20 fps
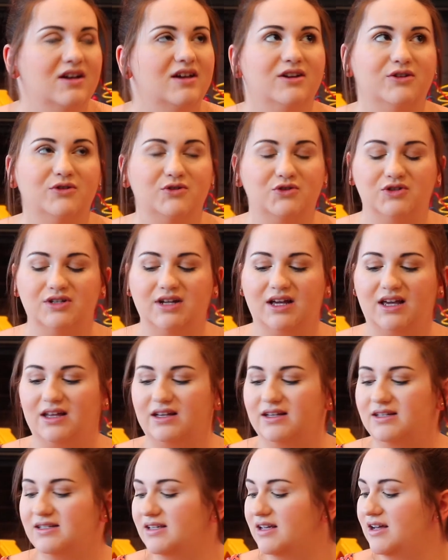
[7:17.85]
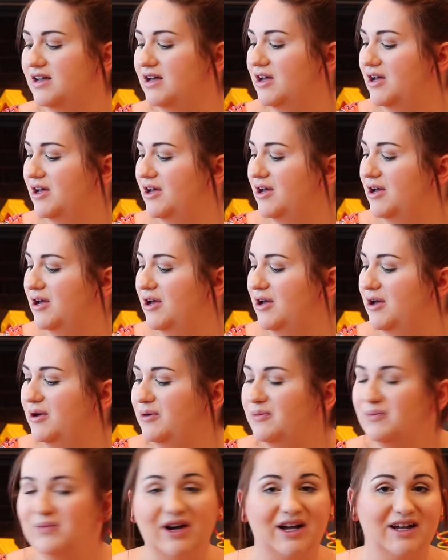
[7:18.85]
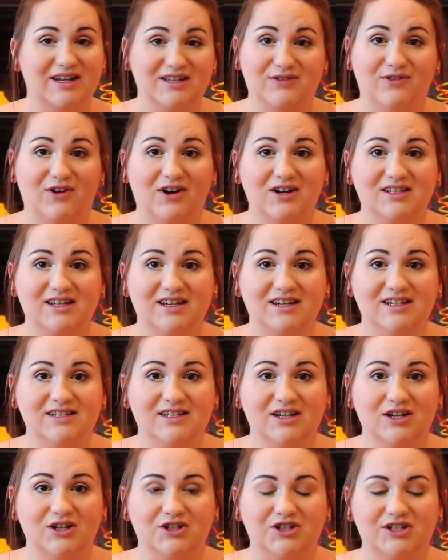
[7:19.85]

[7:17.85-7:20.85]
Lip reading: It was ridiculous. But as far as I can tell,